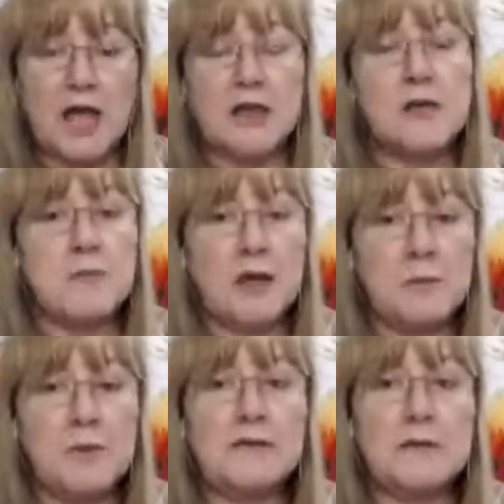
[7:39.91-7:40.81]
And you
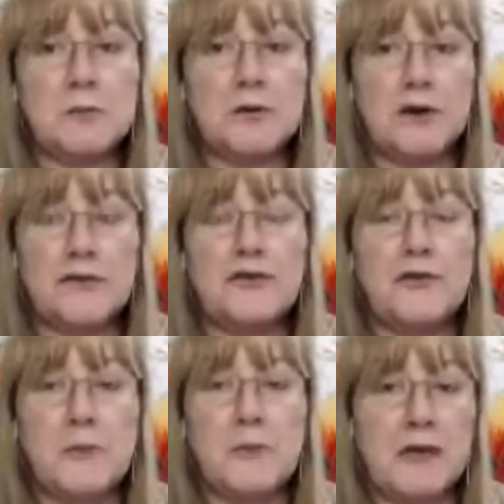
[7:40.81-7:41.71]
may be surprised,
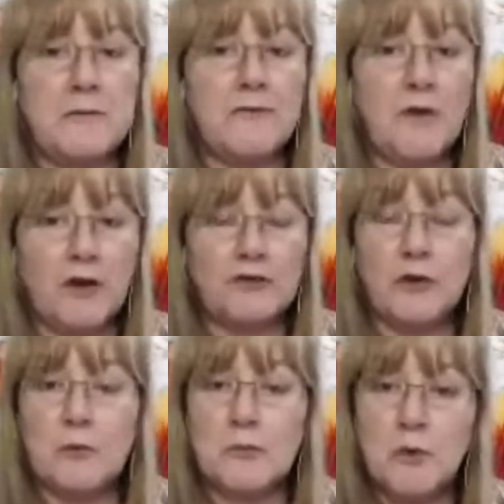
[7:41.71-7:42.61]
you may
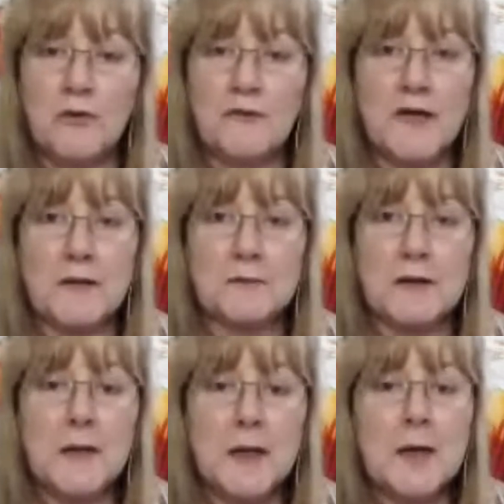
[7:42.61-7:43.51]
find more
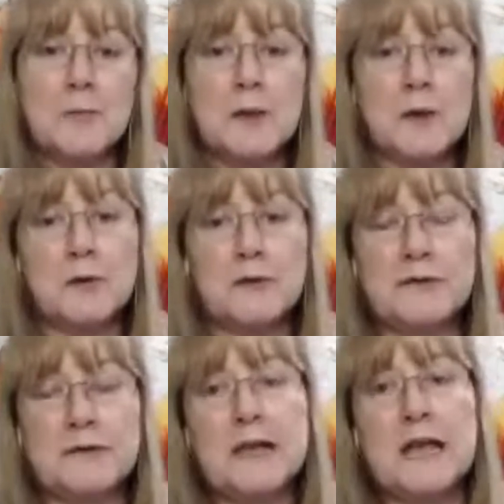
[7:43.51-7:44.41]
family,
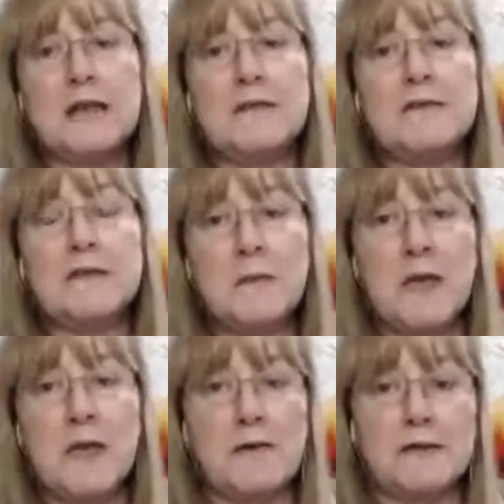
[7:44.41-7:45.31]
because in some
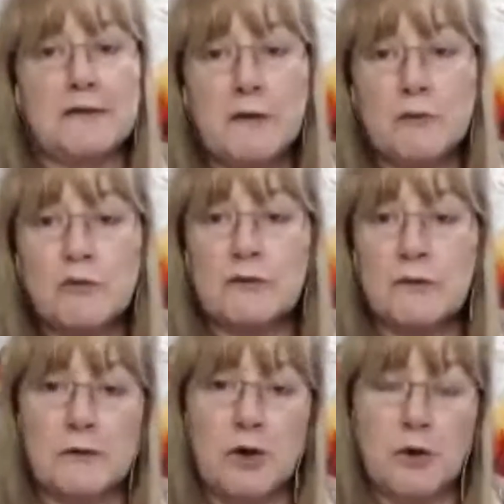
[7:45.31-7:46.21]
areas it was
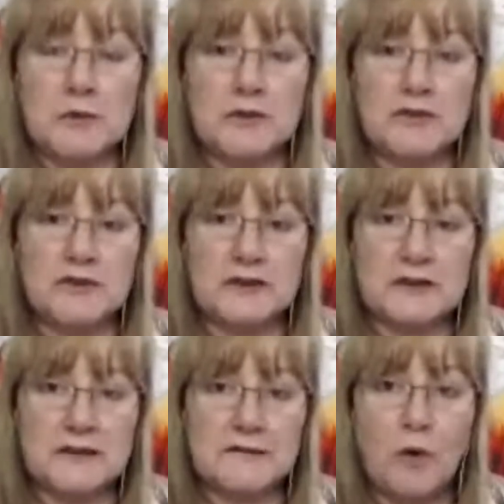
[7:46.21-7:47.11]
very common to
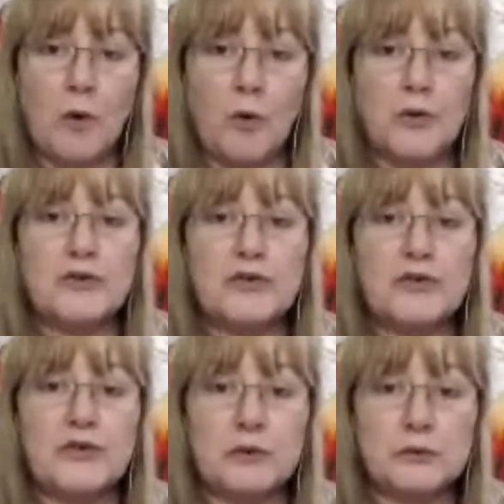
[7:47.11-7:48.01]
list all the
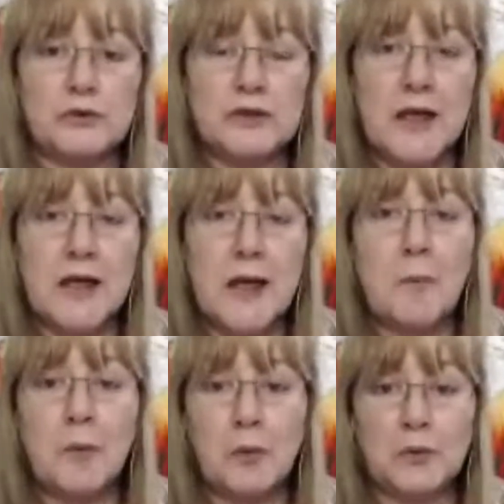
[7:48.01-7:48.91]
children
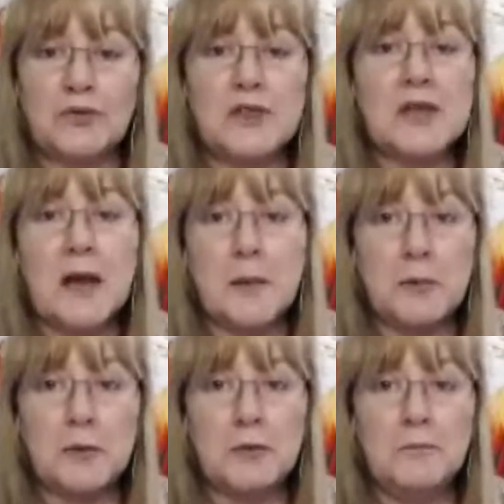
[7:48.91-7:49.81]
born to the
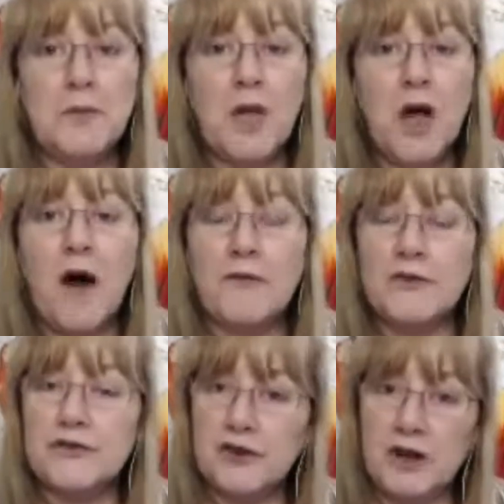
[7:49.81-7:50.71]
couple
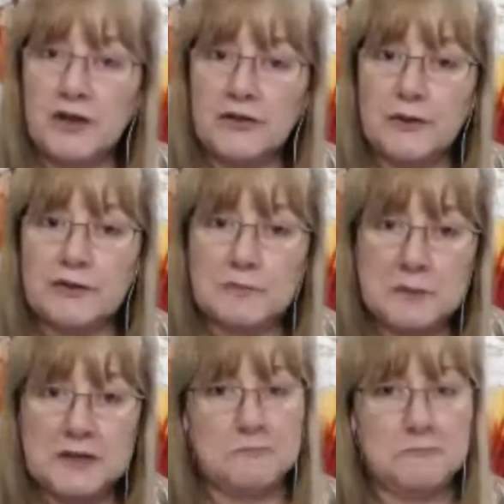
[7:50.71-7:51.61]
of the child that was
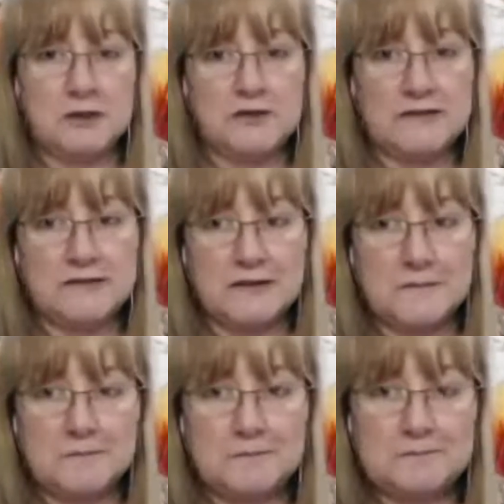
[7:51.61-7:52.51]
being
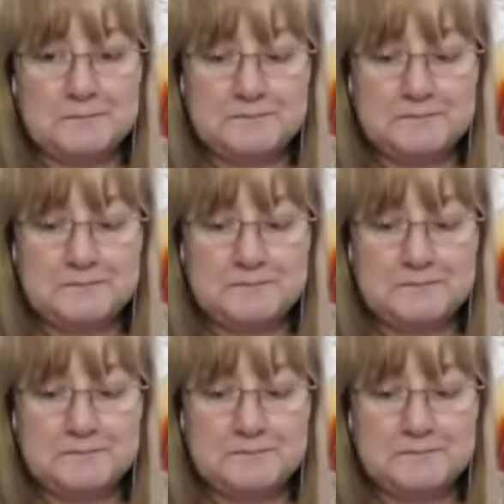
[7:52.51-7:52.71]
registered.